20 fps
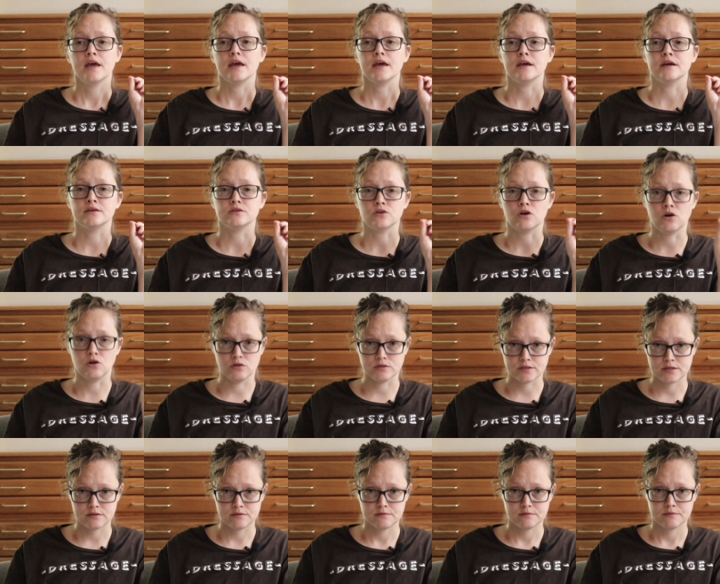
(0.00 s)
and
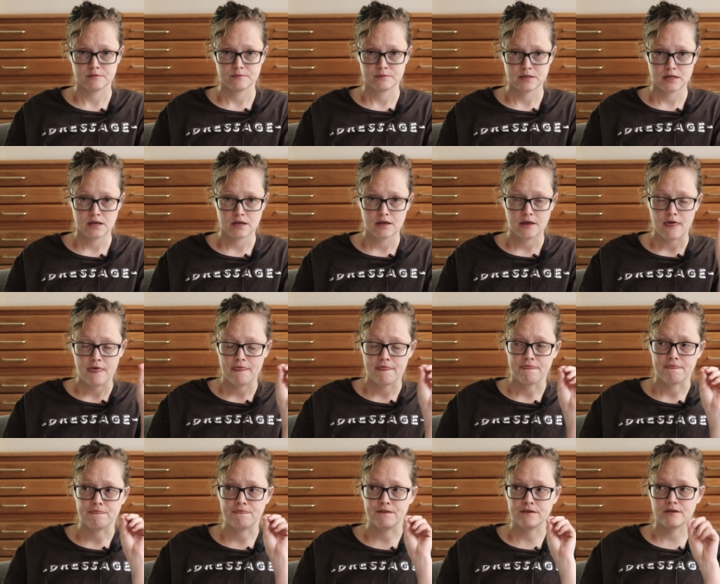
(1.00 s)
halt.
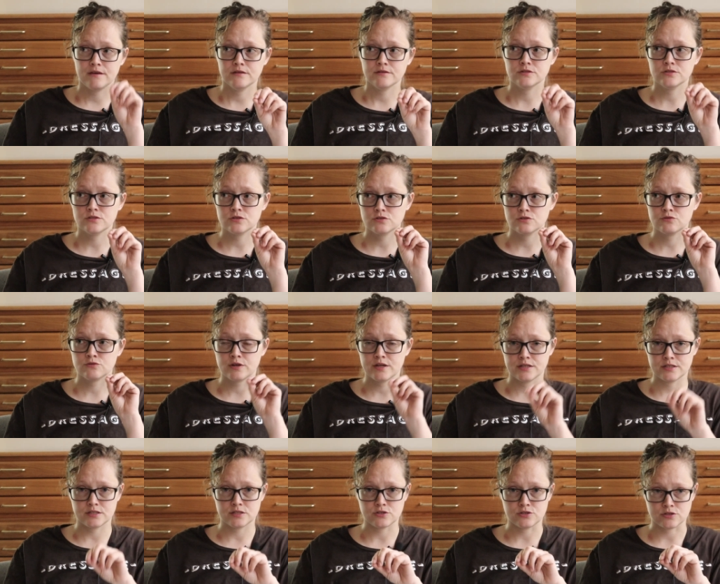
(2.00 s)
These
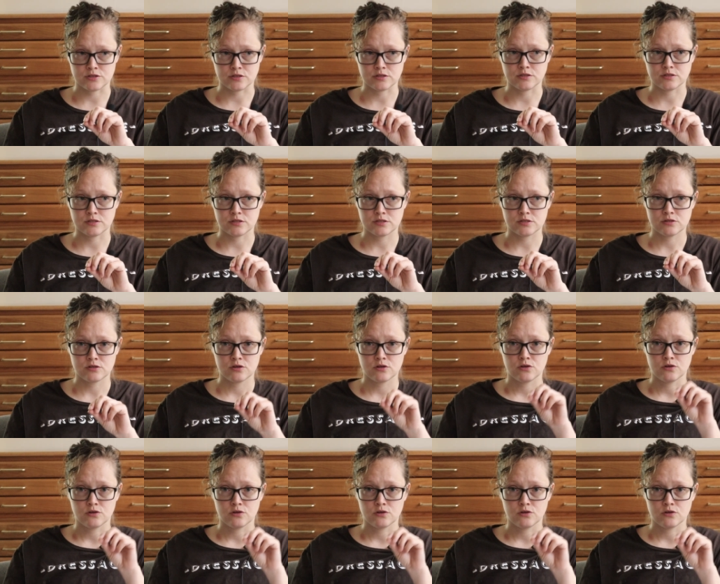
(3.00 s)
transitions